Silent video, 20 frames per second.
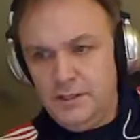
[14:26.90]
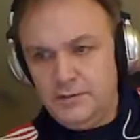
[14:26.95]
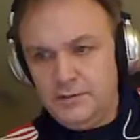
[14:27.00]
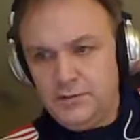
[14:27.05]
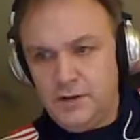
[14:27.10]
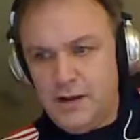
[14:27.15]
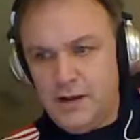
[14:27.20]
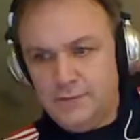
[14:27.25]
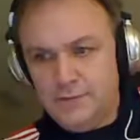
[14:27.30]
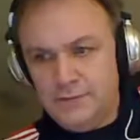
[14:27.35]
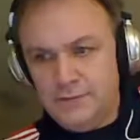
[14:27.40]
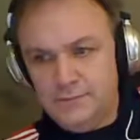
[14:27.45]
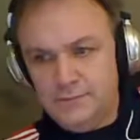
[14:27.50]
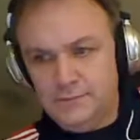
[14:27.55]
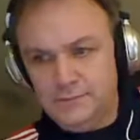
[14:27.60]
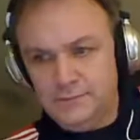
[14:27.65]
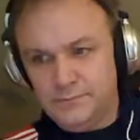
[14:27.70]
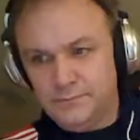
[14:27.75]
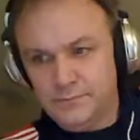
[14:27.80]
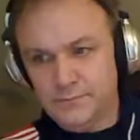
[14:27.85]
travel.
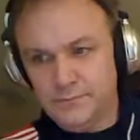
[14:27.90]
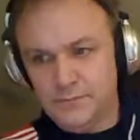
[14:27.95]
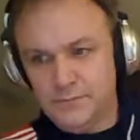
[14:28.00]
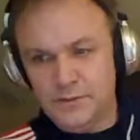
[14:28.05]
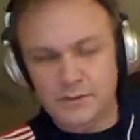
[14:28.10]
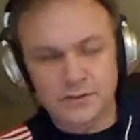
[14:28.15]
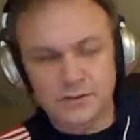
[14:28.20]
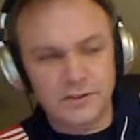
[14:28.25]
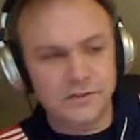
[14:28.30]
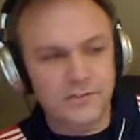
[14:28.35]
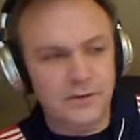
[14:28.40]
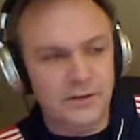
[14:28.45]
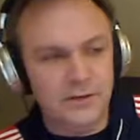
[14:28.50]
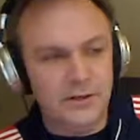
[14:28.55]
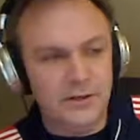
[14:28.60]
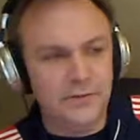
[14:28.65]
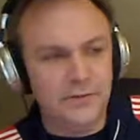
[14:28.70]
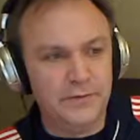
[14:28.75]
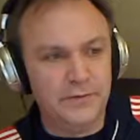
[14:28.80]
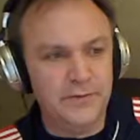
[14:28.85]
So this is
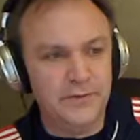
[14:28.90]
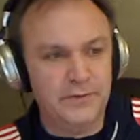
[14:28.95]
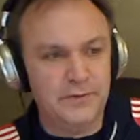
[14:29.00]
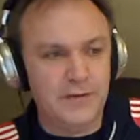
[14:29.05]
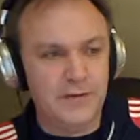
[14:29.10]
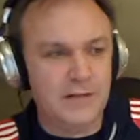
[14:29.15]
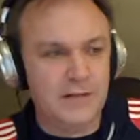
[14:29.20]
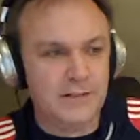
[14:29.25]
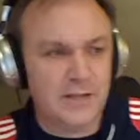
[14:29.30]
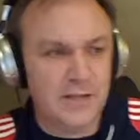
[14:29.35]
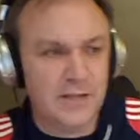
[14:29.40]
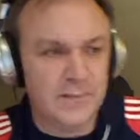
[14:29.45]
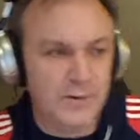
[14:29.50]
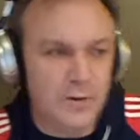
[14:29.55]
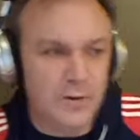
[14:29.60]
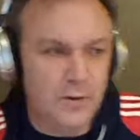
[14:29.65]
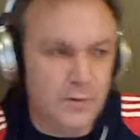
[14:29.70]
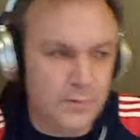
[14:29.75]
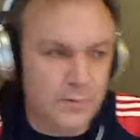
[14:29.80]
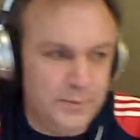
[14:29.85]
Philadelphia's last game at
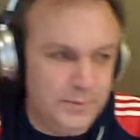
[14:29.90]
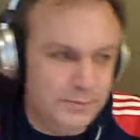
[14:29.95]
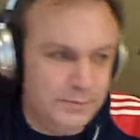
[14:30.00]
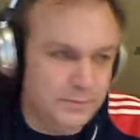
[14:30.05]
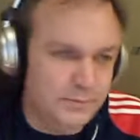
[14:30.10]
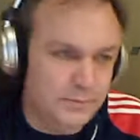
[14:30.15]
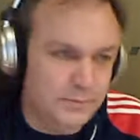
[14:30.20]
home, and